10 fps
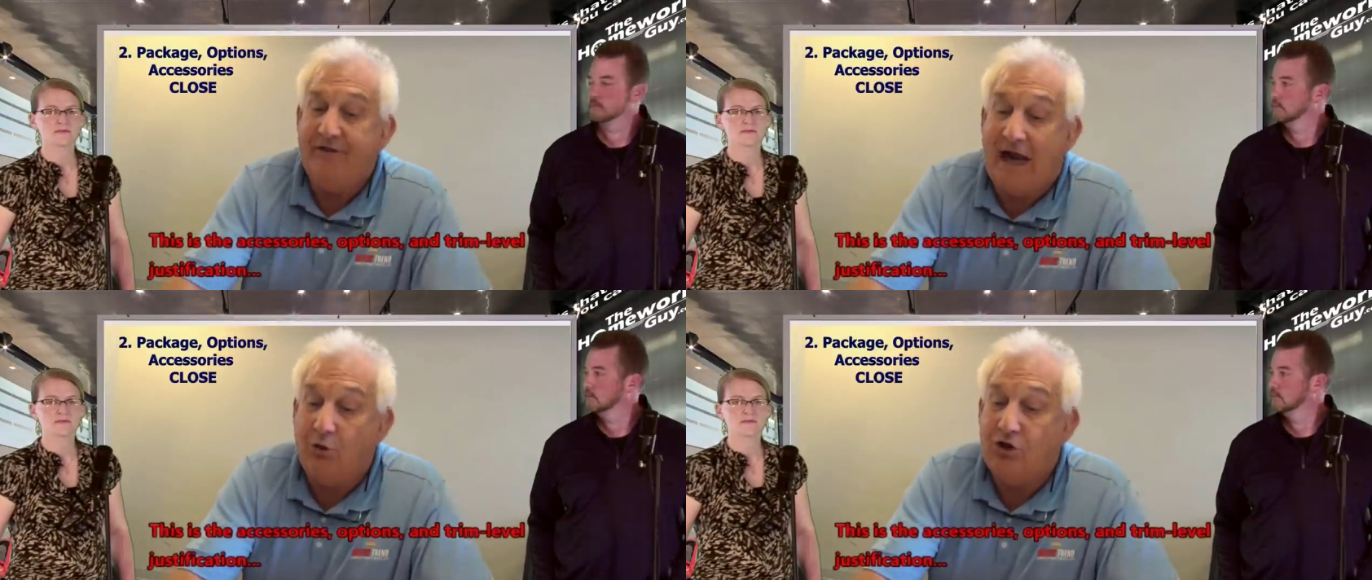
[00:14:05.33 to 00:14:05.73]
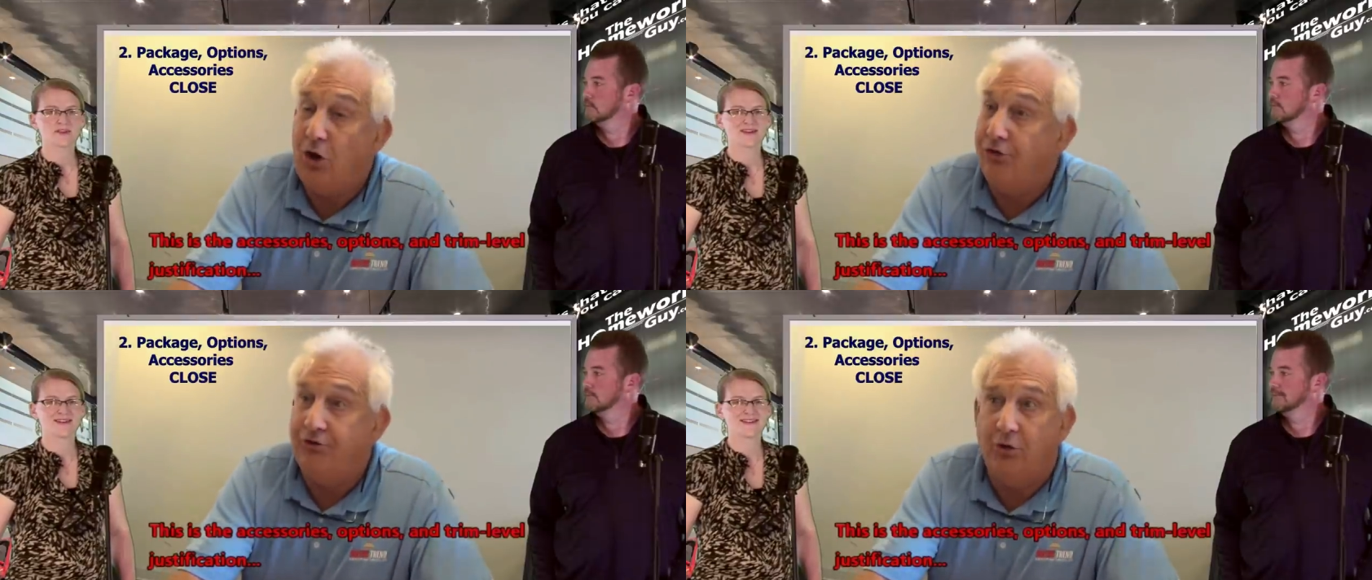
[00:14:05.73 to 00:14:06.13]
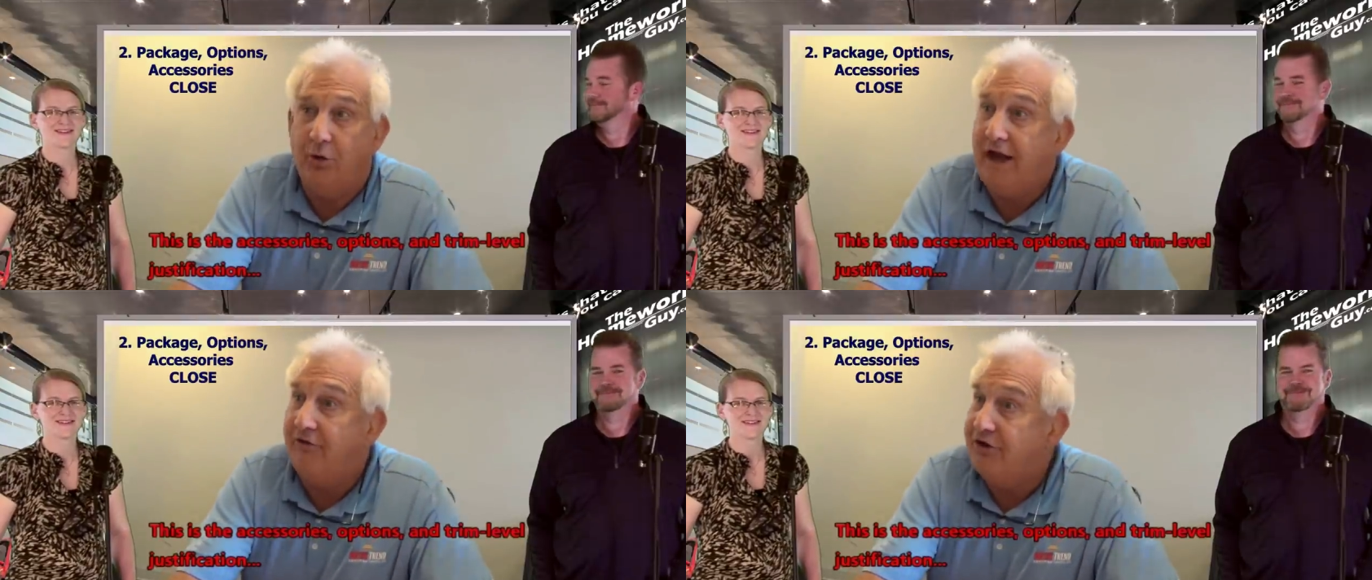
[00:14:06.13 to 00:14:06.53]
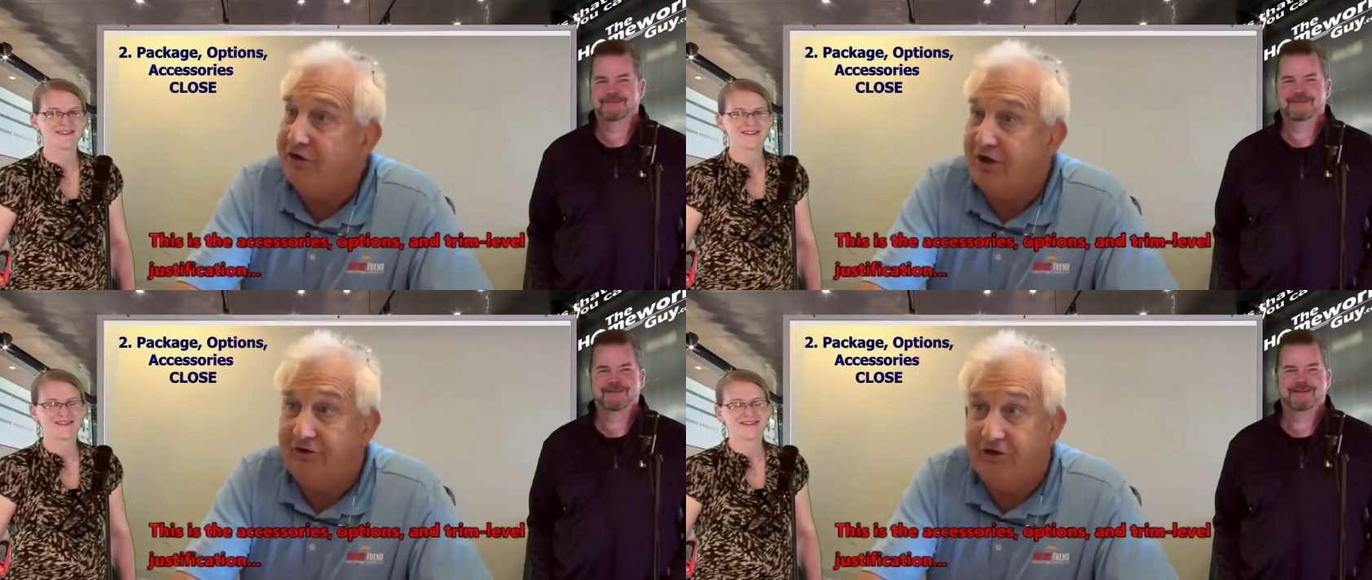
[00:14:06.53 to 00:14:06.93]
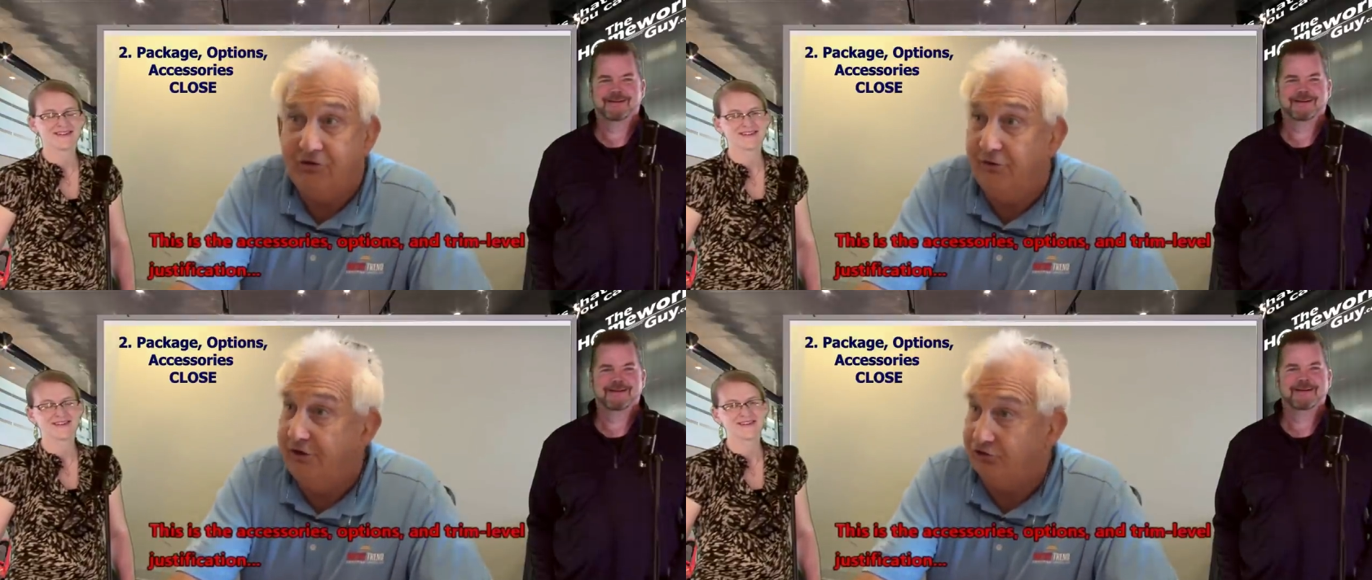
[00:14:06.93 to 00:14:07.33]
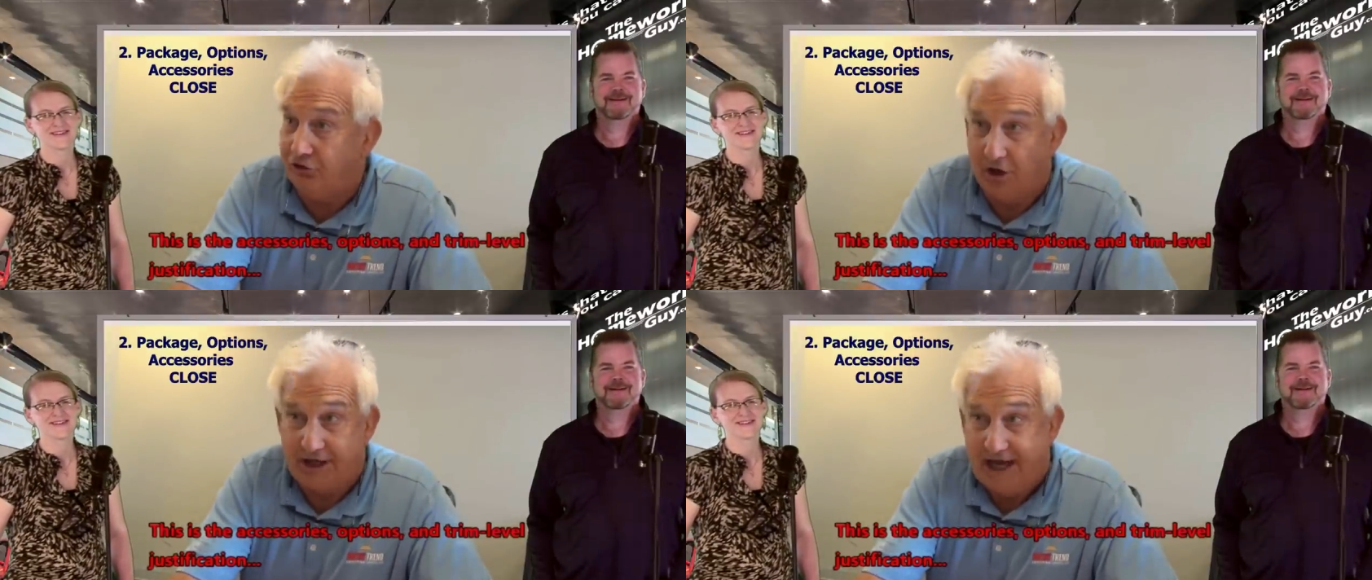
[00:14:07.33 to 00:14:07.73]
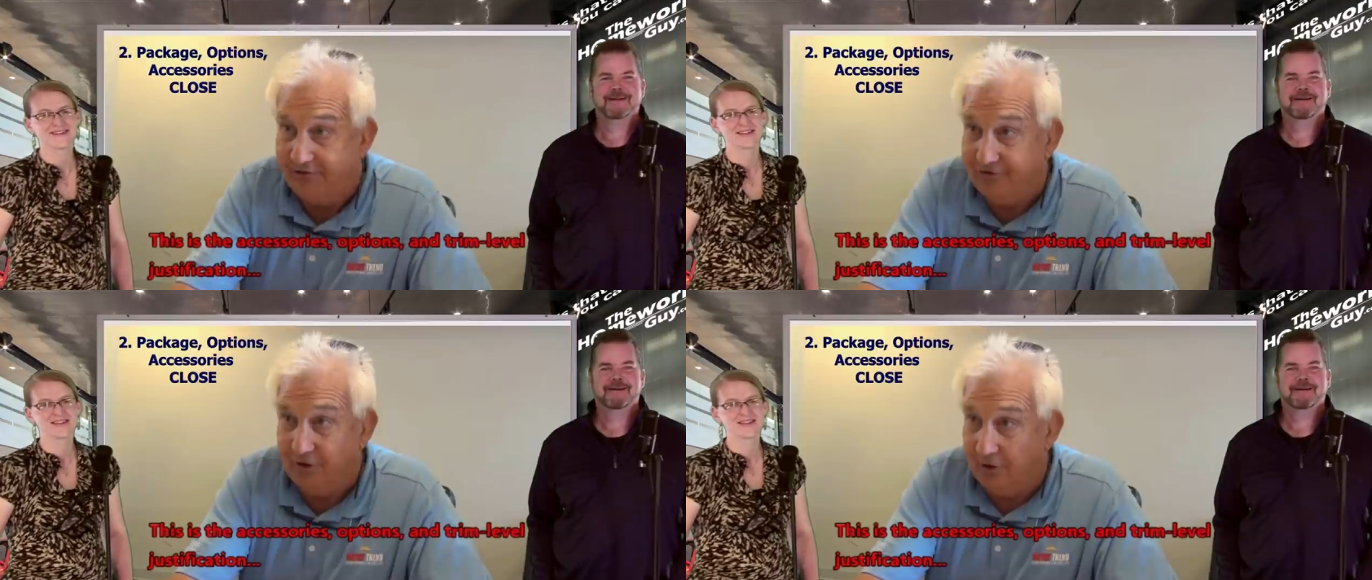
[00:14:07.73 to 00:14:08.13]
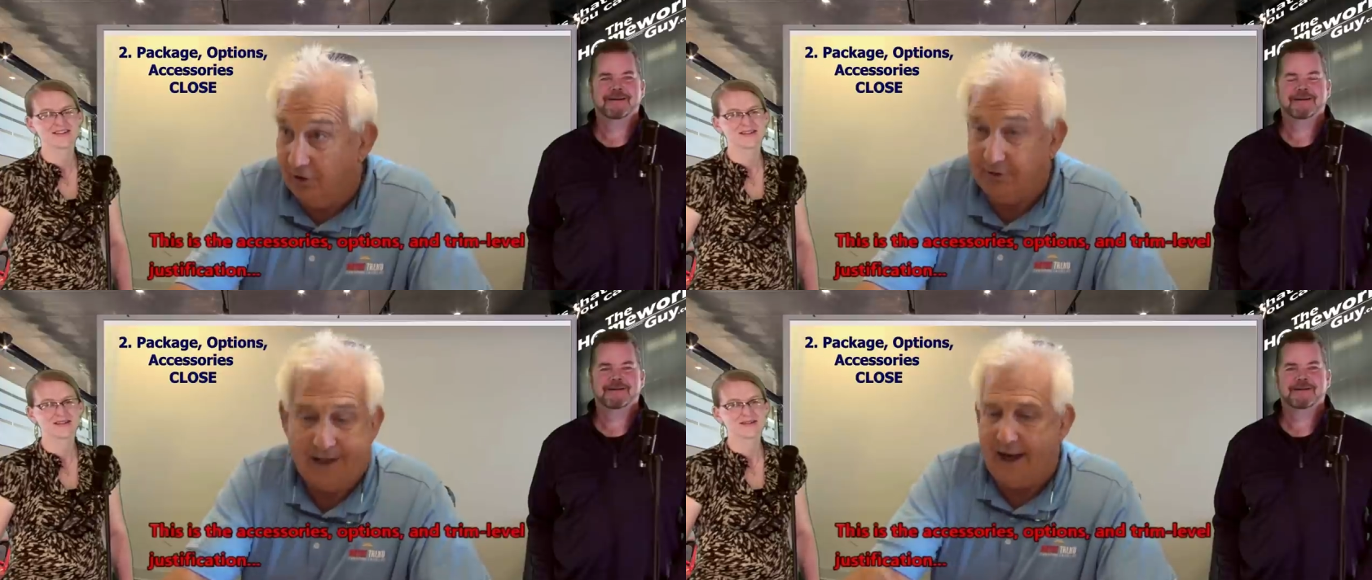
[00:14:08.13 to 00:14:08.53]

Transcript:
Speaker 1: and then I would go through everything this, this truck has.